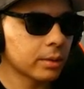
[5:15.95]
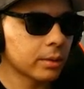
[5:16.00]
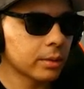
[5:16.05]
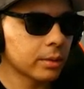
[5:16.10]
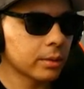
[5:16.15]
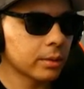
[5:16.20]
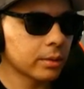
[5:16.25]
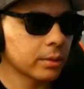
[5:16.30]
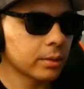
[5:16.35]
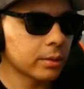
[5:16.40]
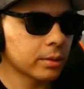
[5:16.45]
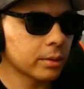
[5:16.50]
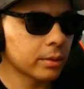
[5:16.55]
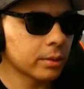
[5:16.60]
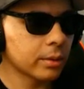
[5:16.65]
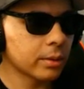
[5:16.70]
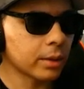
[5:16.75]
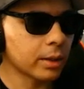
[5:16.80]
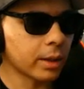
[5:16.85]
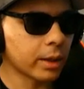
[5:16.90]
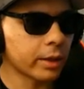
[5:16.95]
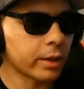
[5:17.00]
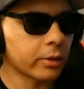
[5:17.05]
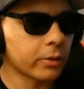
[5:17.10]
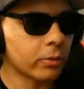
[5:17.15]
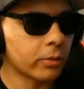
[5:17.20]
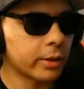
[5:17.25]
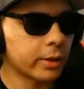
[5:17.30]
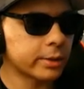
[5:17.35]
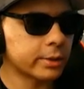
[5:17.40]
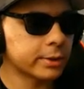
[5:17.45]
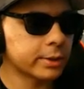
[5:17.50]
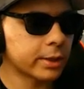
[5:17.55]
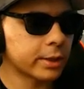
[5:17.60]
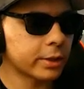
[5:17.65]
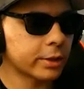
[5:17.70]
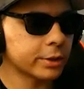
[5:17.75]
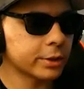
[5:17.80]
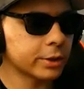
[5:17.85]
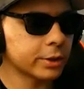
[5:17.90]
touch you. I don't wanna
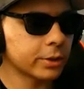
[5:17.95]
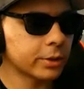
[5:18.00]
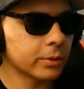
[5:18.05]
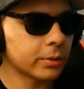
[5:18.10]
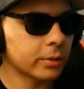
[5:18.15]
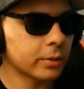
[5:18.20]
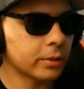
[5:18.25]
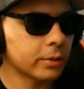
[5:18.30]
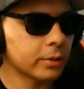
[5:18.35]
touch you.